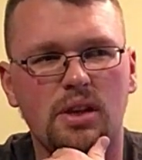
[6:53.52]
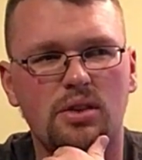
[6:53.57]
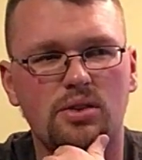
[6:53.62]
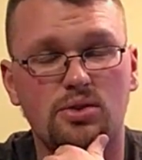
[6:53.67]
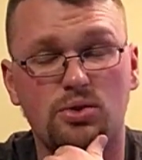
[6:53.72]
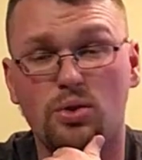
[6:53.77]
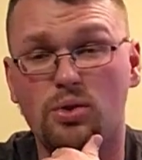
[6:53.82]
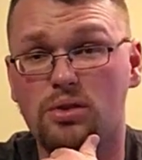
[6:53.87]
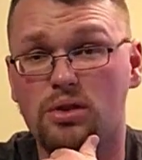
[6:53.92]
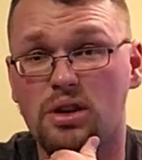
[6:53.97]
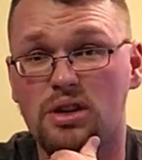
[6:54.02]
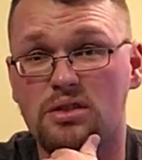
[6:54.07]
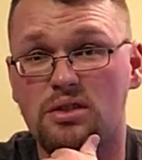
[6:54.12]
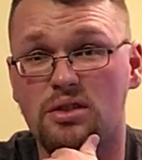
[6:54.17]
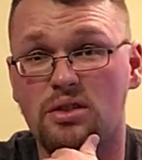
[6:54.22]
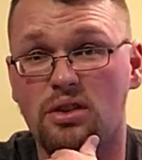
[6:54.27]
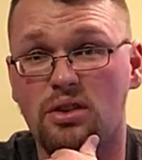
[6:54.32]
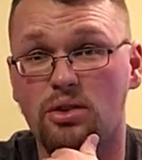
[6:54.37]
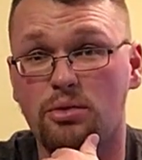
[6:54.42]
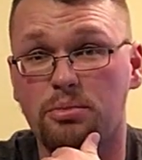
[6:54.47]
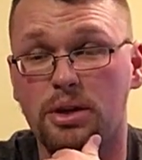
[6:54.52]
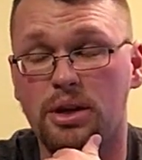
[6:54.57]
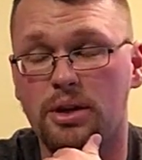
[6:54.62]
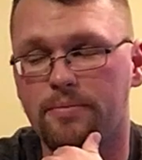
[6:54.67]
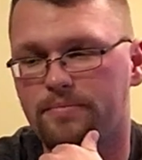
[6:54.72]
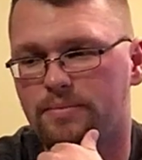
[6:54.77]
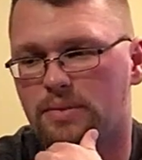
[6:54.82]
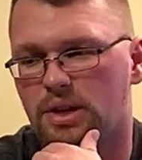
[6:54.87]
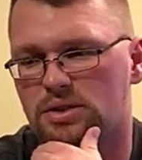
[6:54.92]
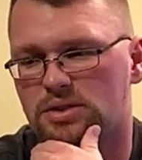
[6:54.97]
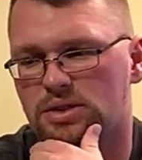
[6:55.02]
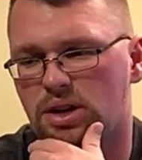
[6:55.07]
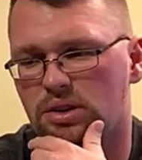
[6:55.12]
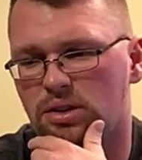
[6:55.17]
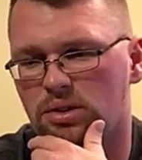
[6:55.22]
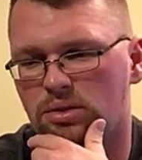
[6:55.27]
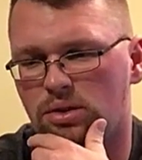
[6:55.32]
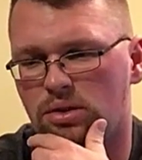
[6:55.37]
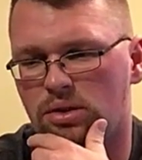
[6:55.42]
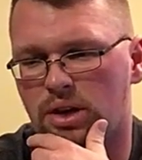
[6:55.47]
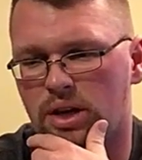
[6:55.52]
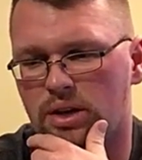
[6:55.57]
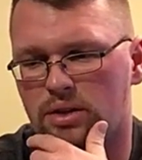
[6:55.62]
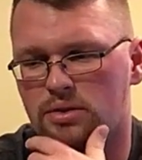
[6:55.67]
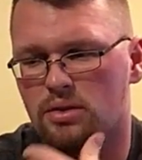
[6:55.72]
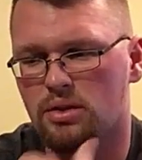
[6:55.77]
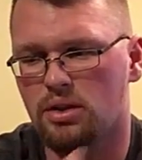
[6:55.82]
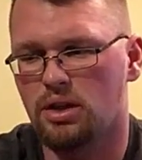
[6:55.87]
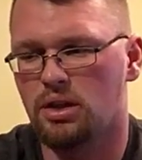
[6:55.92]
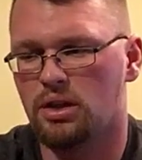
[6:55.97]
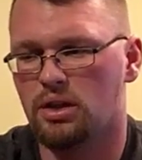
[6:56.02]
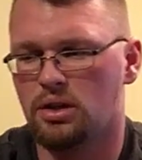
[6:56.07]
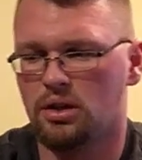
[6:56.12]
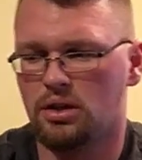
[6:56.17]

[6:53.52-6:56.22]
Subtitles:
short as I thought it would be. It's kind of long actually.